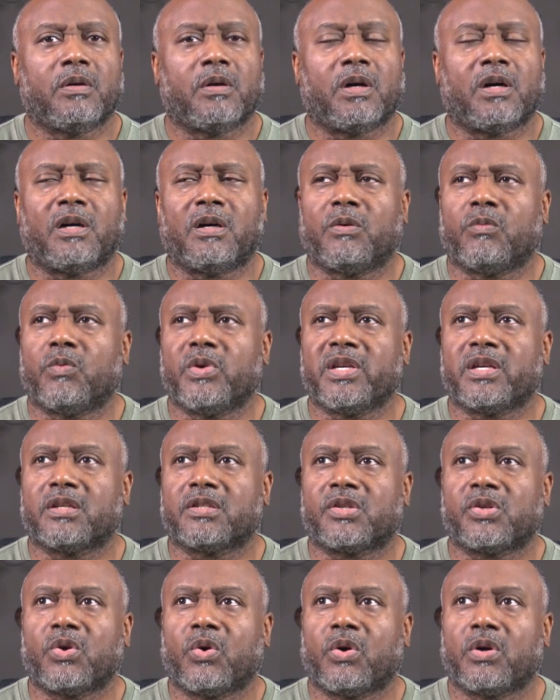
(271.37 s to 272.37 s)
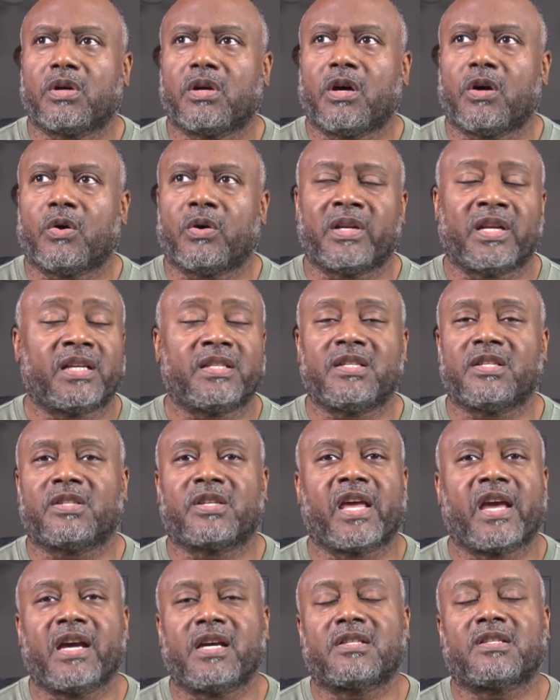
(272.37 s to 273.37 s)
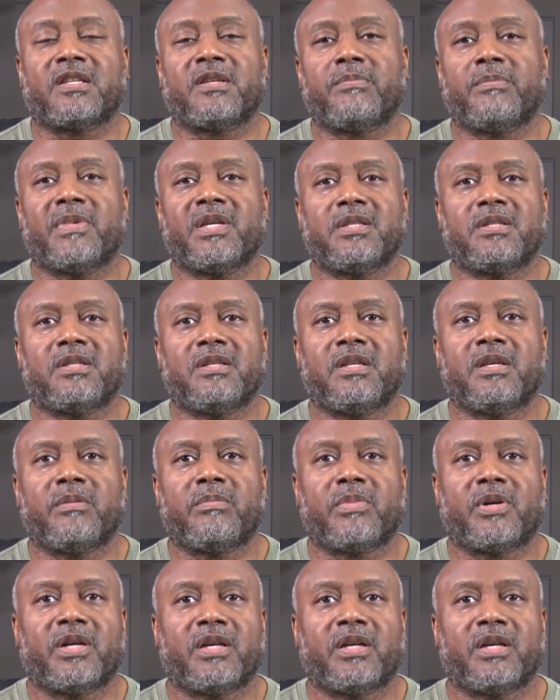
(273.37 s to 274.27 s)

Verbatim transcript: a week or so ago, and I just casually mentioned it,